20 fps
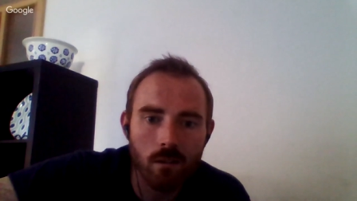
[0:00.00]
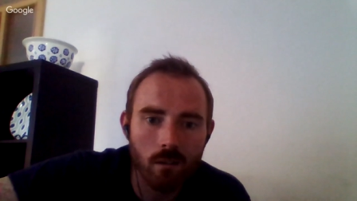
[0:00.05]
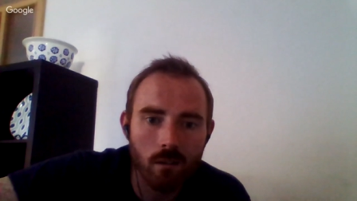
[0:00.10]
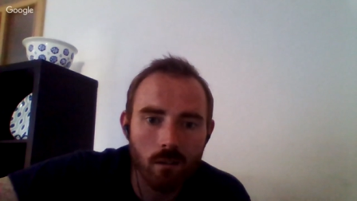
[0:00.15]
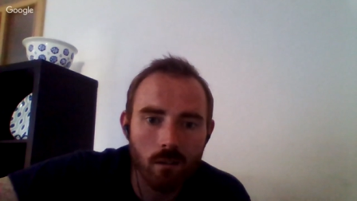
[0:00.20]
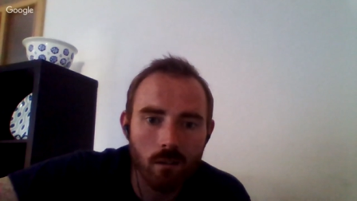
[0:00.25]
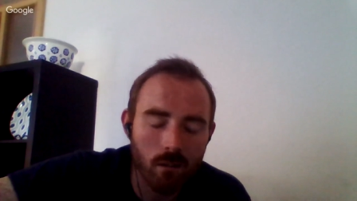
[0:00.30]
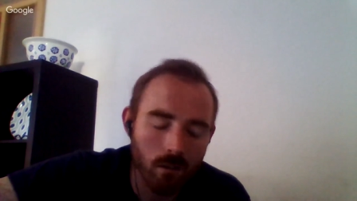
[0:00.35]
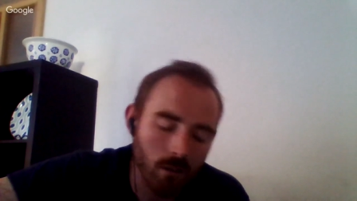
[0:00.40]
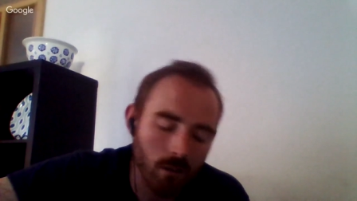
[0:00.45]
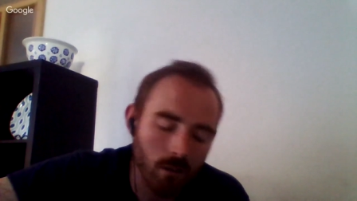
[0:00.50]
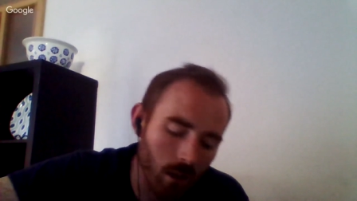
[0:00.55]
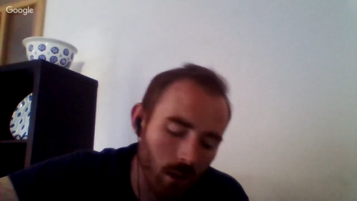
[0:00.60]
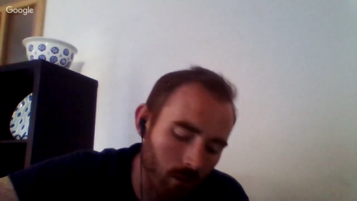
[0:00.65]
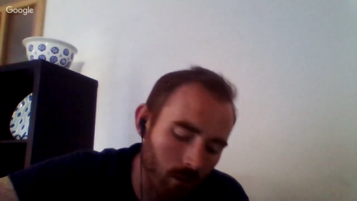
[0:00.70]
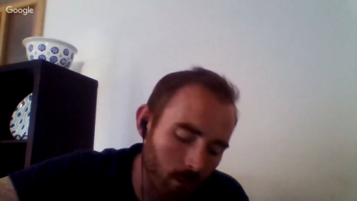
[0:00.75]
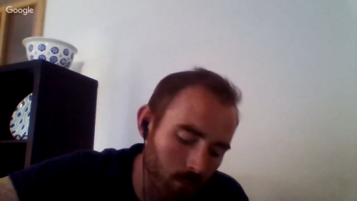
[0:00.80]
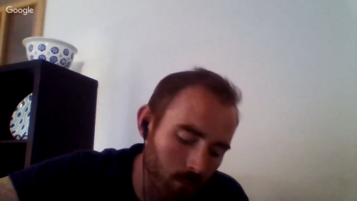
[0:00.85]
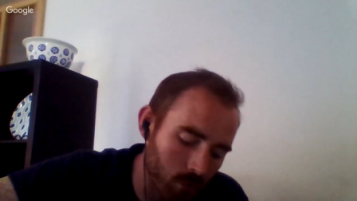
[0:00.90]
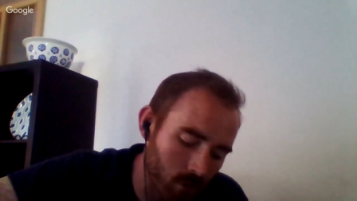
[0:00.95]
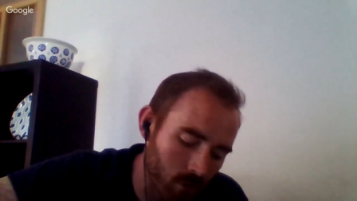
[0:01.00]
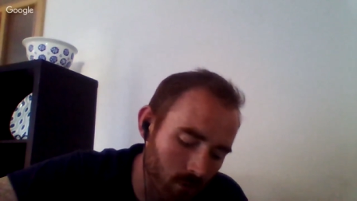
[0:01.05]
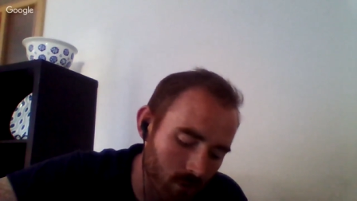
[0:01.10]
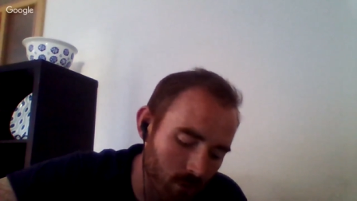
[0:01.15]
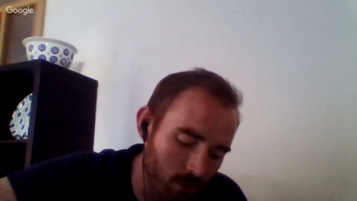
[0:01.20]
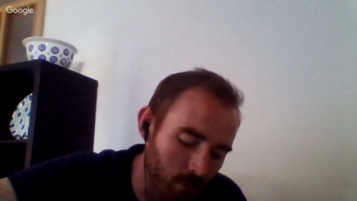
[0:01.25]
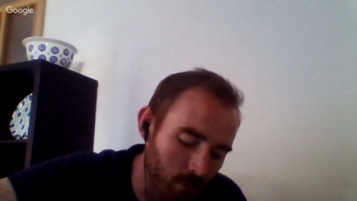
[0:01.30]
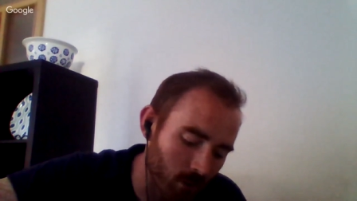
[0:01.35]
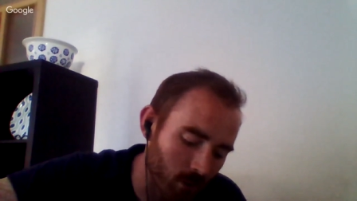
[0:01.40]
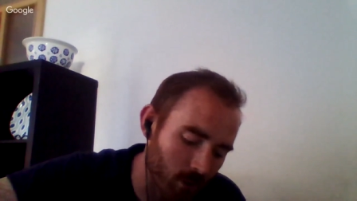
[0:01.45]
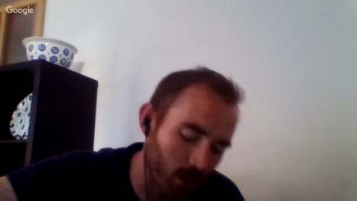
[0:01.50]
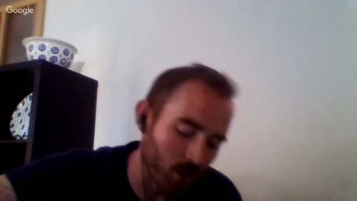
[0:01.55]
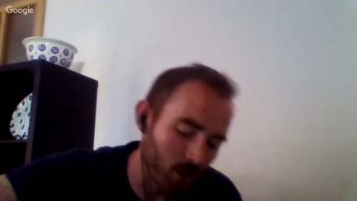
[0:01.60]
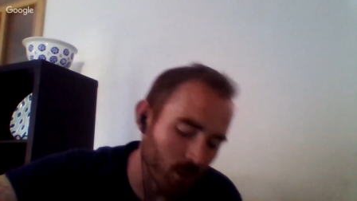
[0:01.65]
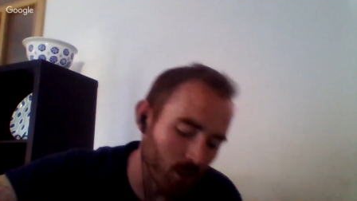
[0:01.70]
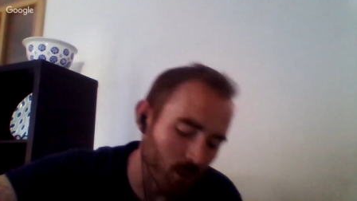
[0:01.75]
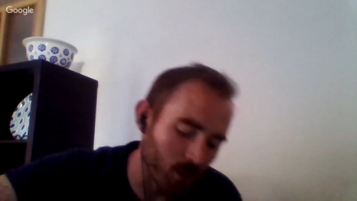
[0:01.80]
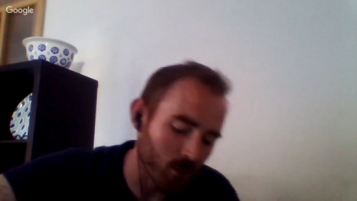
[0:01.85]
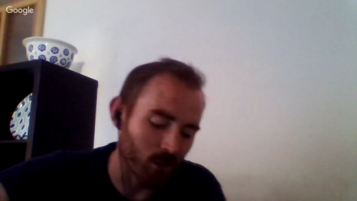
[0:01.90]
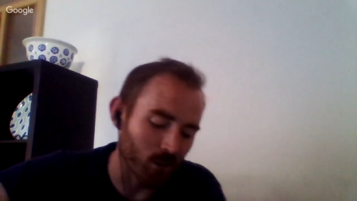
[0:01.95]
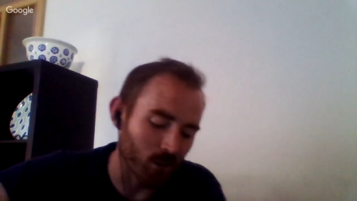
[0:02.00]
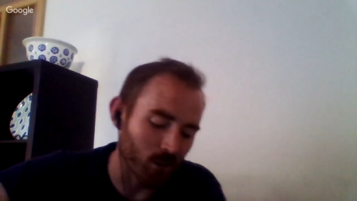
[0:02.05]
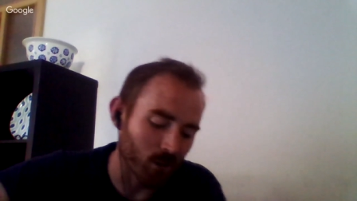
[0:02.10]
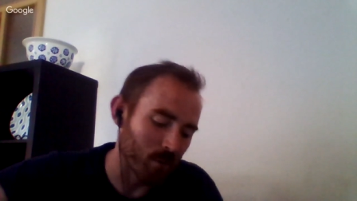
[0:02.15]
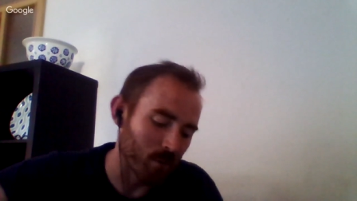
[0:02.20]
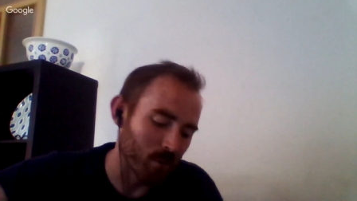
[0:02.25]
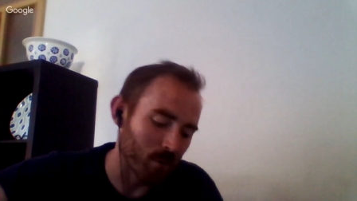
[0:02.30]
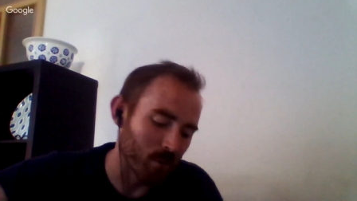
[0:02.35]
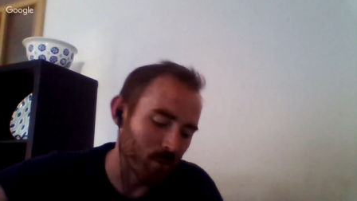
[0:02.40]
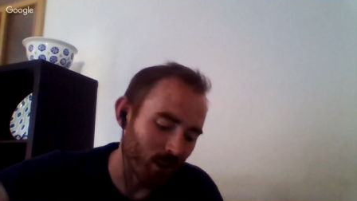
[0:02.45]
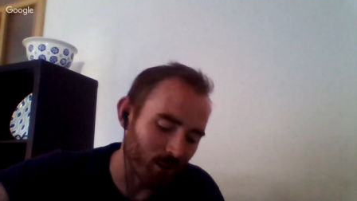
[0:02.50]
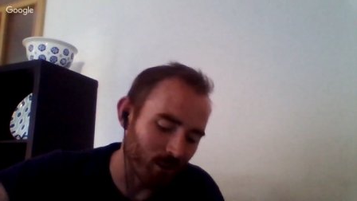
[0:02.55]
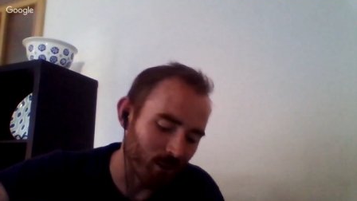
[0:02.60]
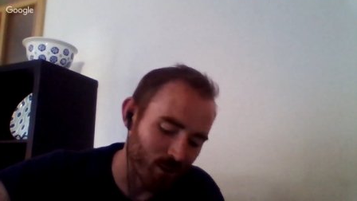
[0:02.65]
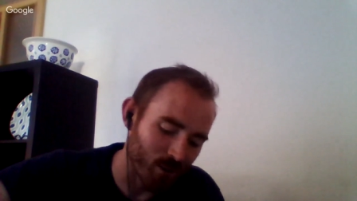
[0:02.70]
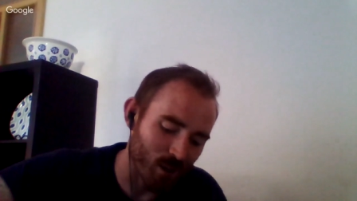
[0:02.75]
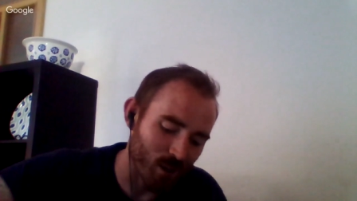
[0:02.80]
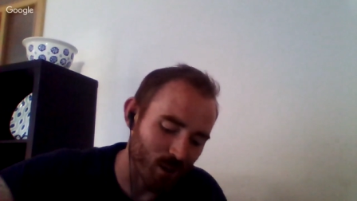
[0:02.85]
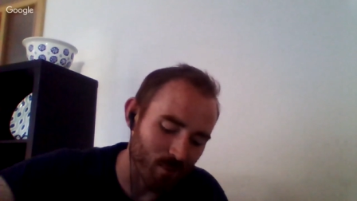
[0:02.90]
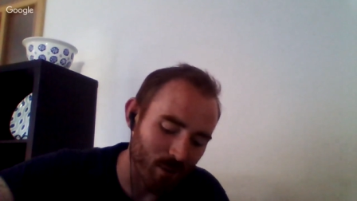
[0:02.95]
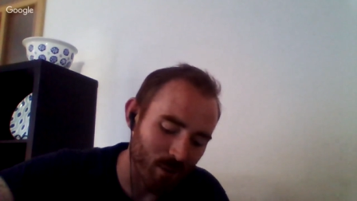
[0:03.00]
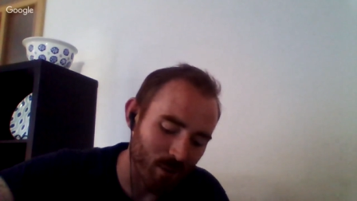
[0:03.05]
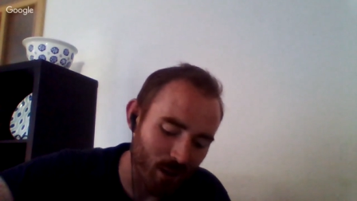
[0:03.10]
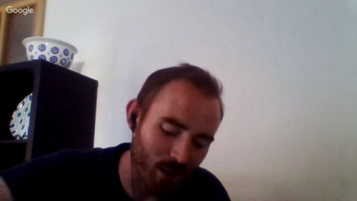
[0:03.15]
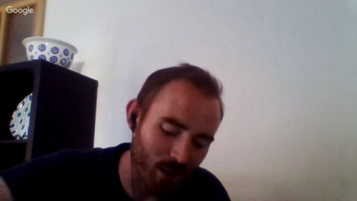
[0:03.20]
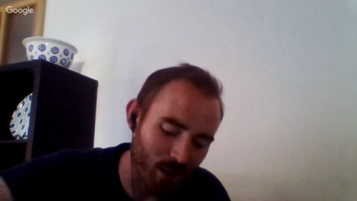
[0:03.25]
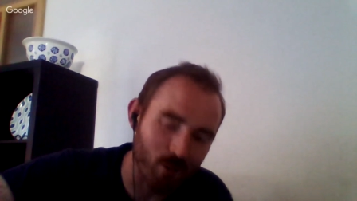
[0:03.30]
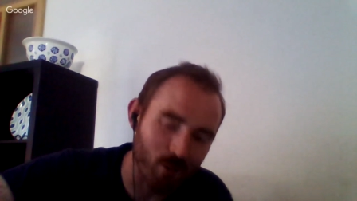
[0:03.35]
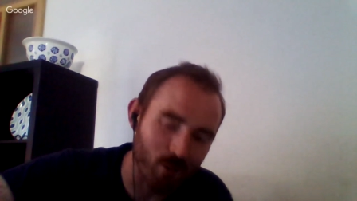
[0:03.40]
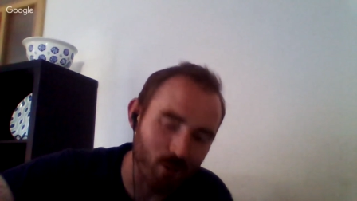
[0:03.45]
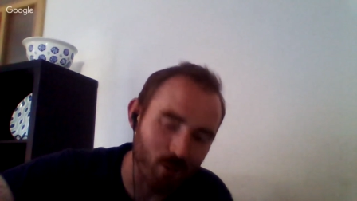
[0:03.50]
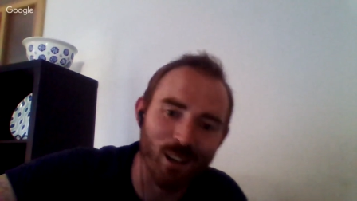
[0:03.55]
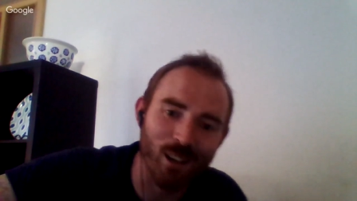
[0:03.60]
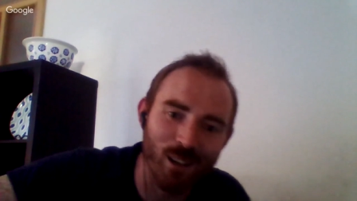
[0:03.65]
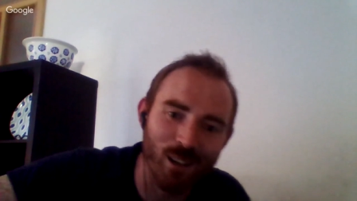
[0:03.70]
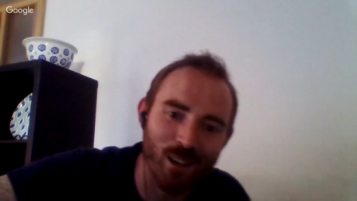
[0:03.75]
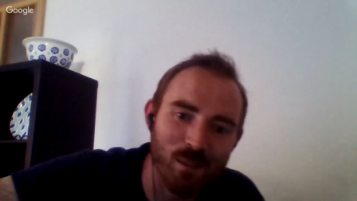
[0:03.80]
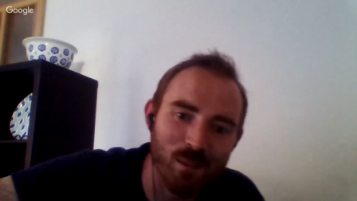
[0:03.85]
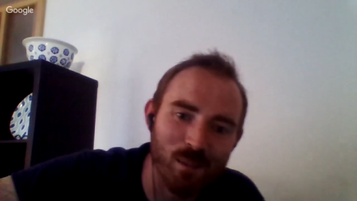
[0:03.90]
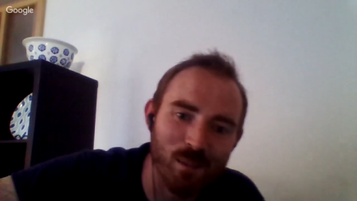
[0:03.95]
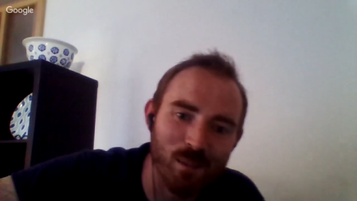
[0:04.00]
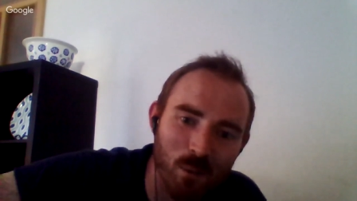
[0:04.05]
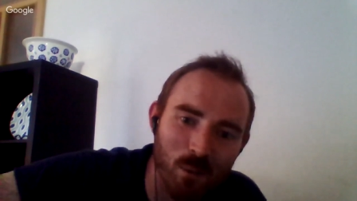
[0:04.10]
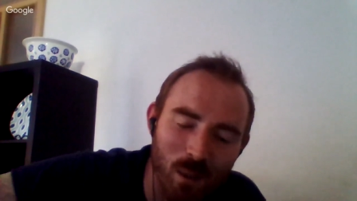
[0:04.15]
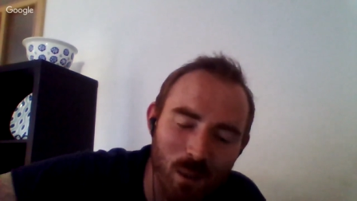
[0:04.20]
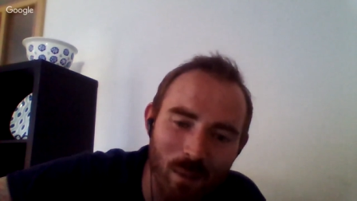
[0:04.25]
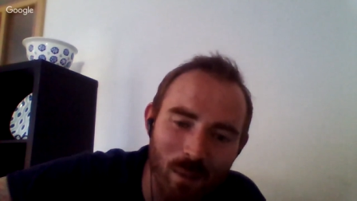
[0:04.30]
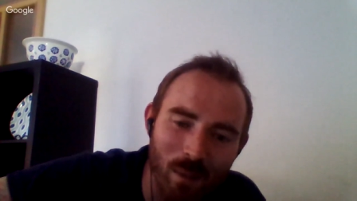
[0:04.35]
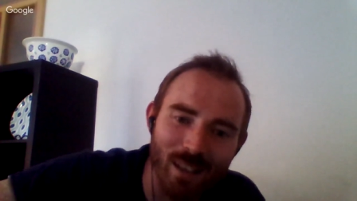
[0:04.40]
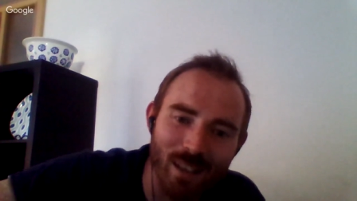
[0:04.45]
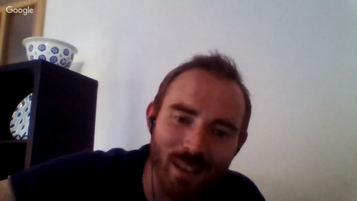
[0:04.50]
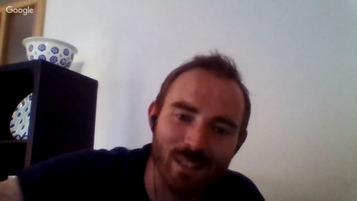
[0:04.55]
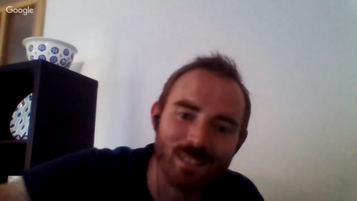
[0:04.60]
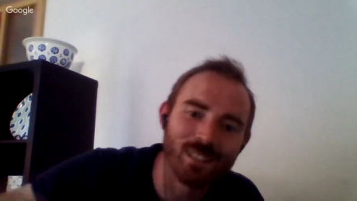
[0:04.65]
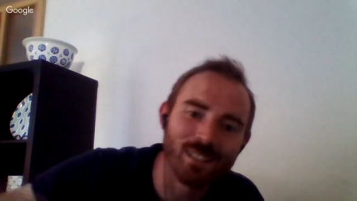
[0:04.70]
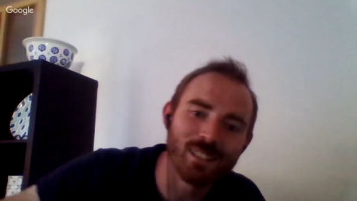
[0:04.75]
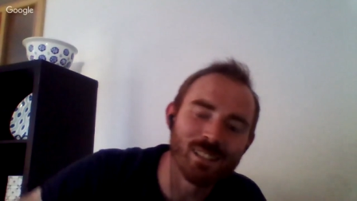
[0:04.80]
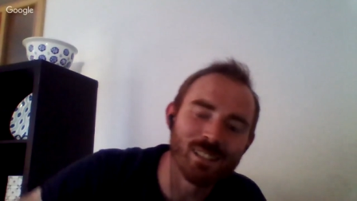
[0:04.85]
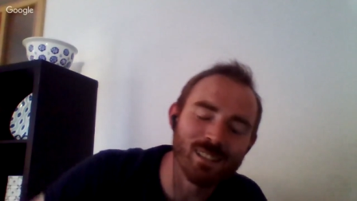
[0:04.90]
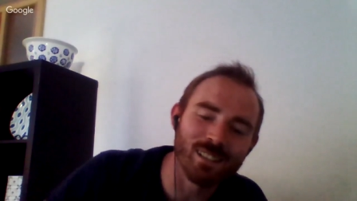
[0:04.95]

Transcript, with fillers: Now, I'm sure some other coaches are going to come on and going to talk about how great it is when you win penalties and